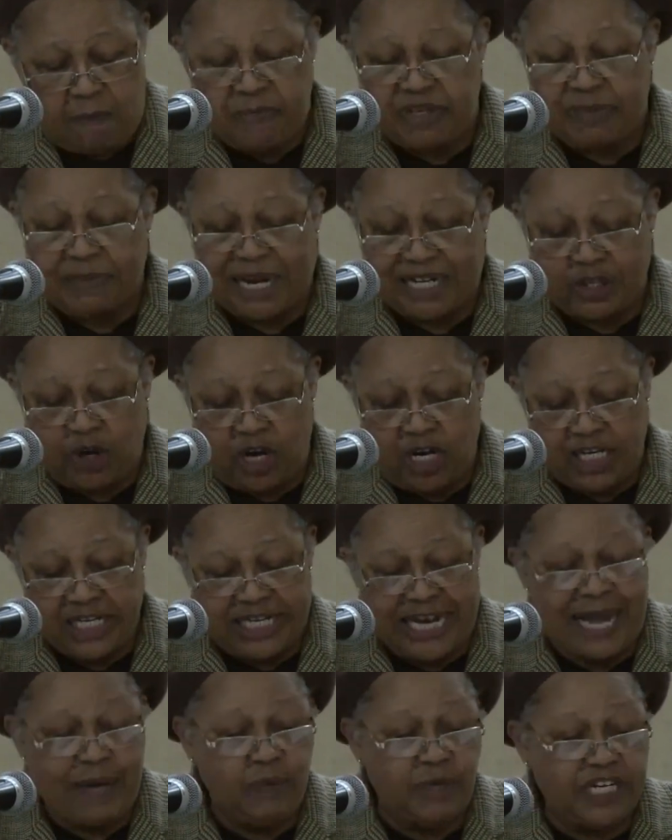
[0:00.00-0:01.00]
Ms.
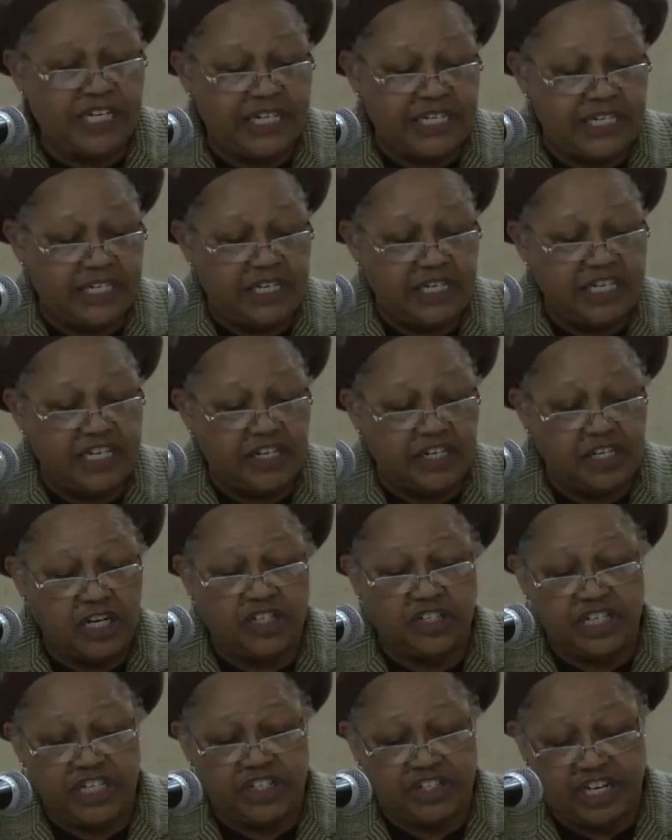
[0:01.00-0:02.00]
McDonald and I worked in the
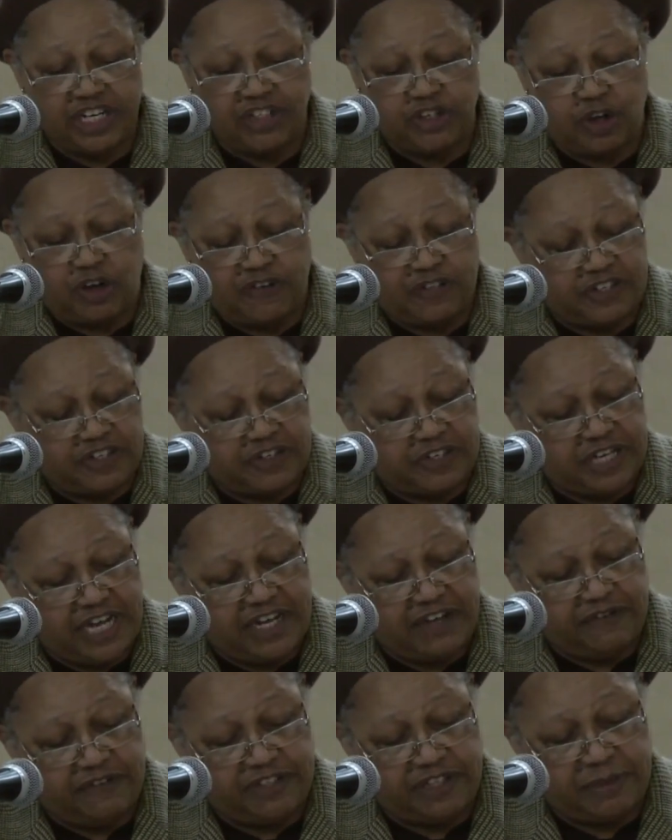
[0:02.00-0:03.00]
Attorney General's office
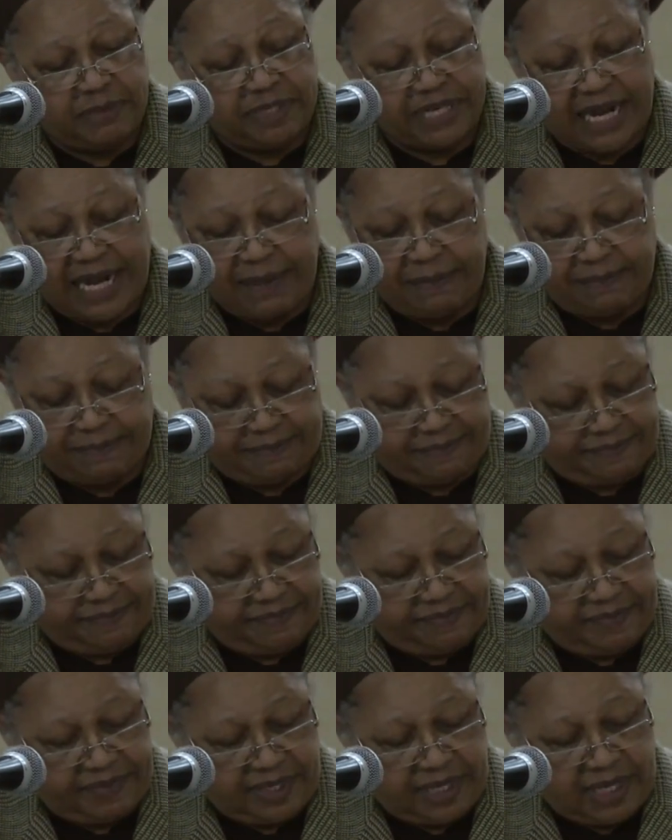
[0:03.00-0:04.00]
together for some time.
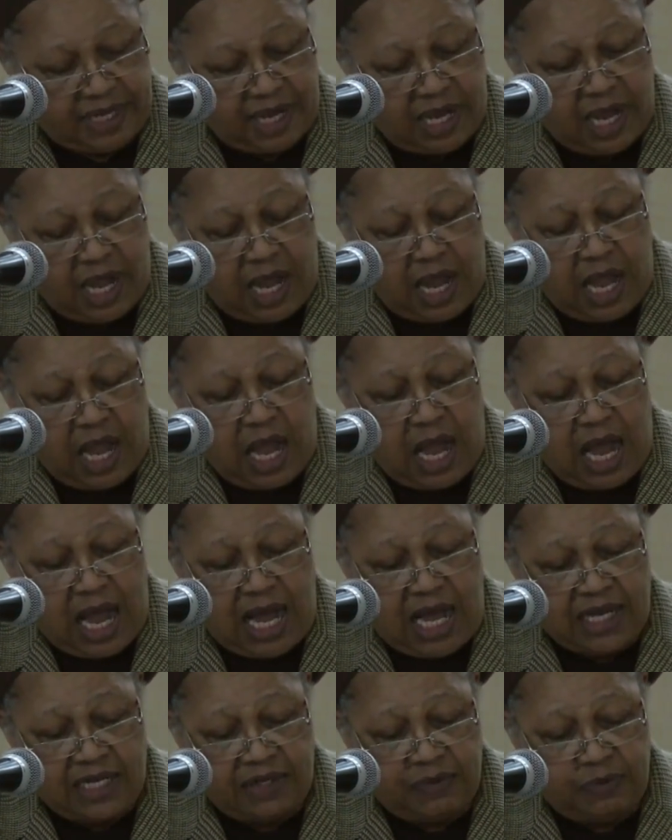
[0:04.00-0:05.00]

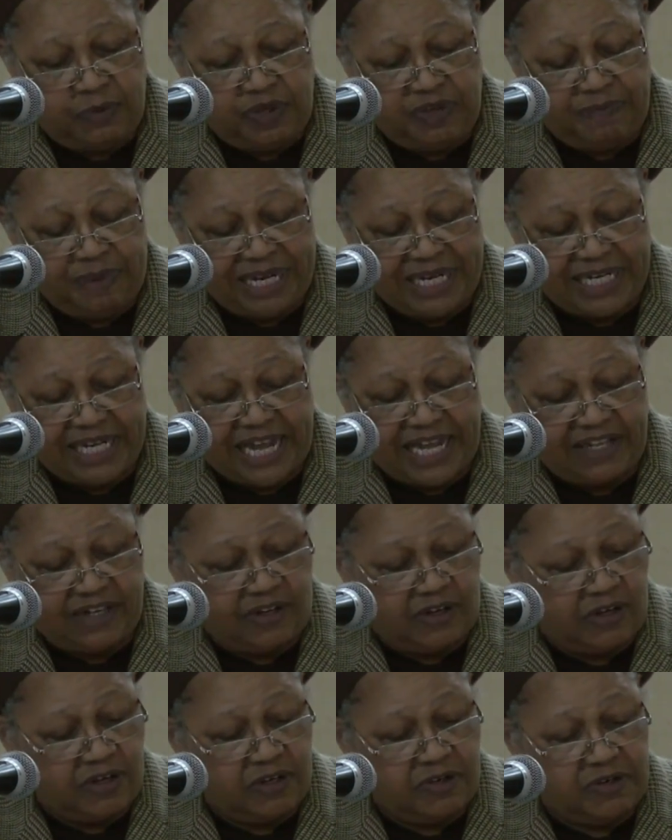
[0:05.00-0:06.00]
And we've been
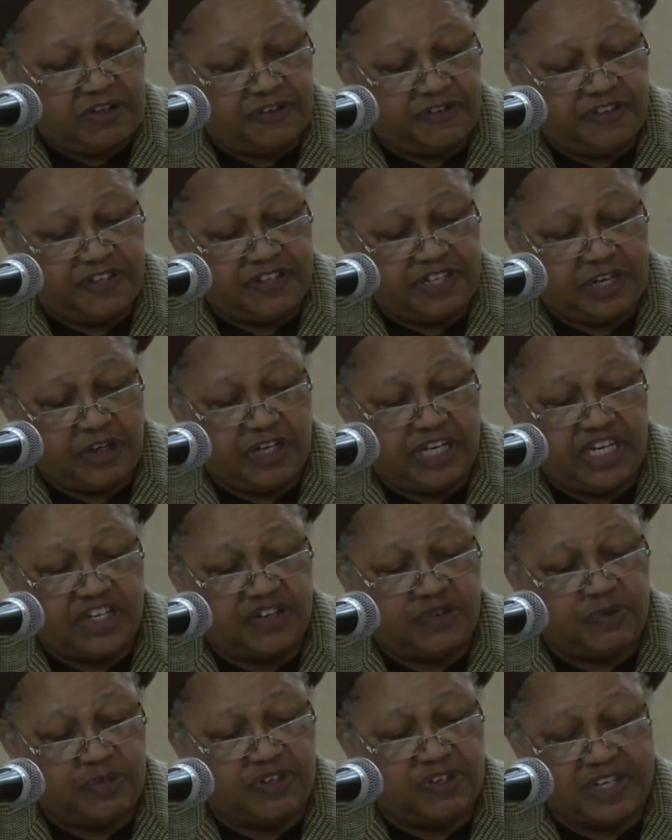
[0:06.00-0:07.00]
together on different
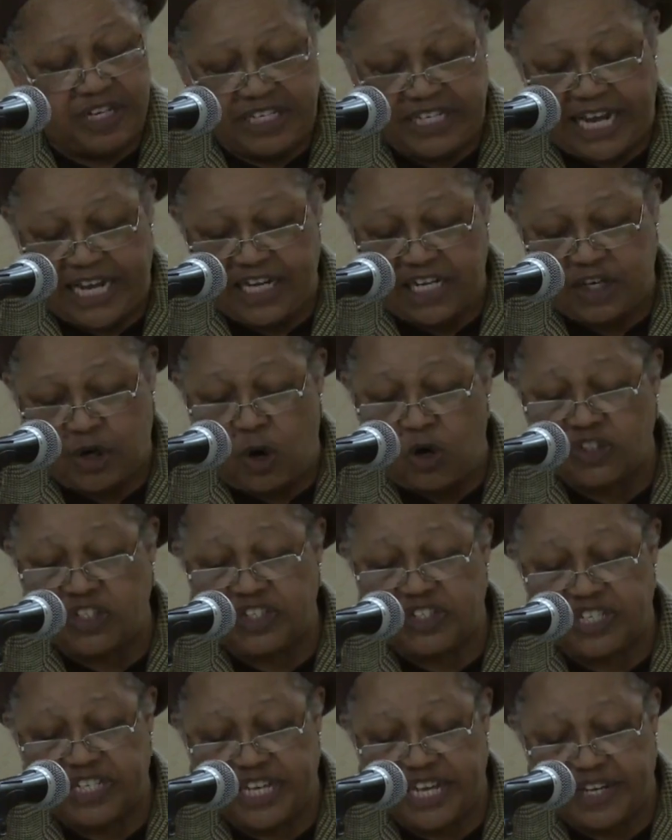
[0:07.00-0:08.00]
occasions. We attended
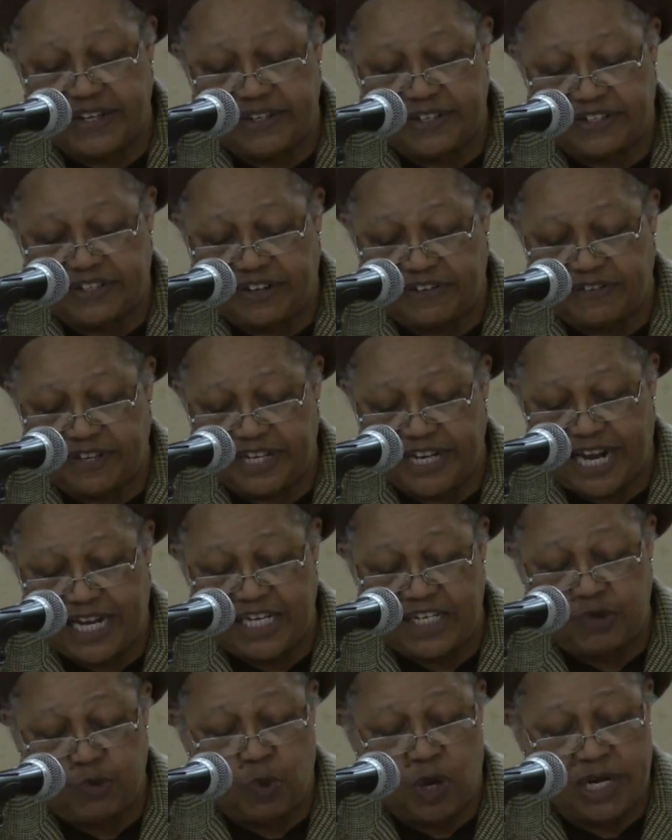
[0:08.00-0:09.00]
courses together and stuff like that.
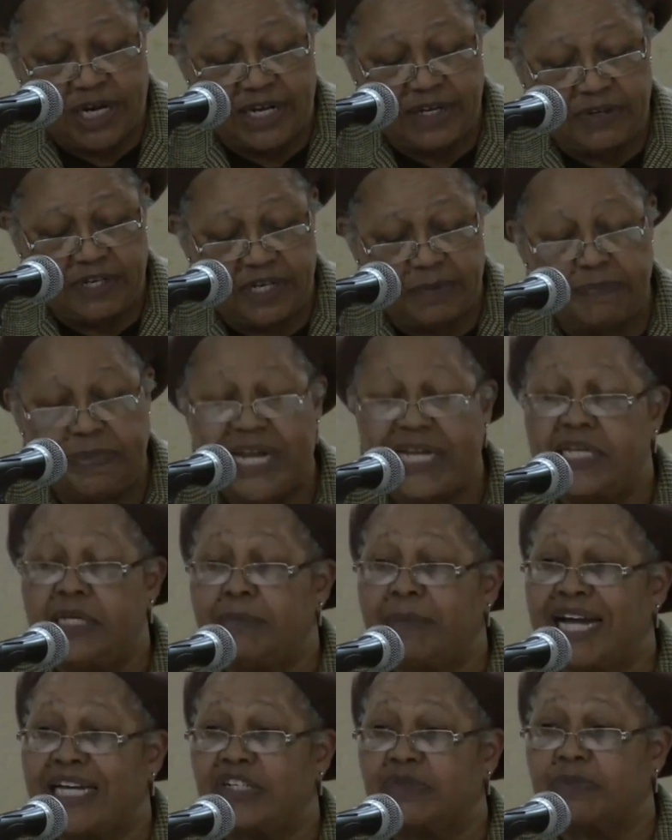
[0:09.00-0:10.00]
At least one, I think,
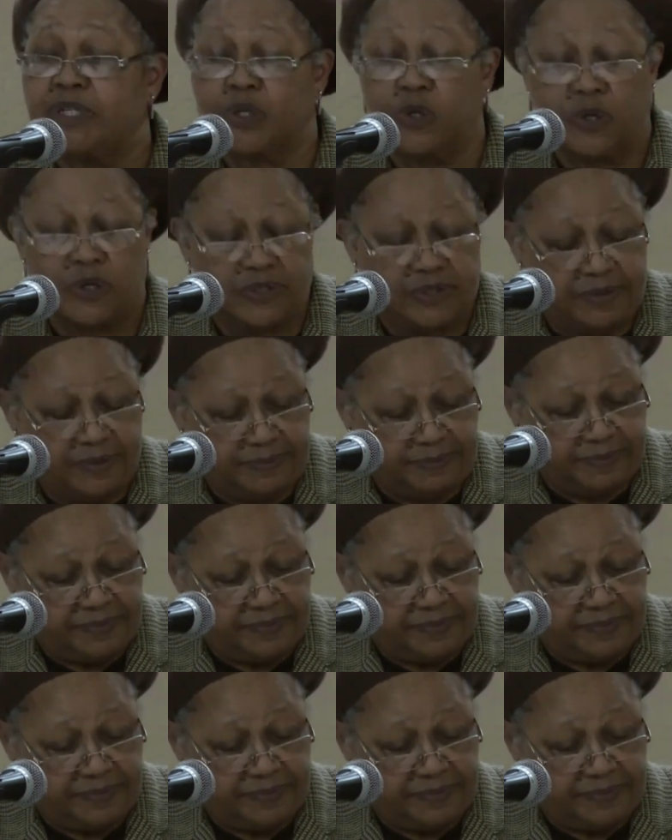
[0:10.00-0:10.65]
banking management course.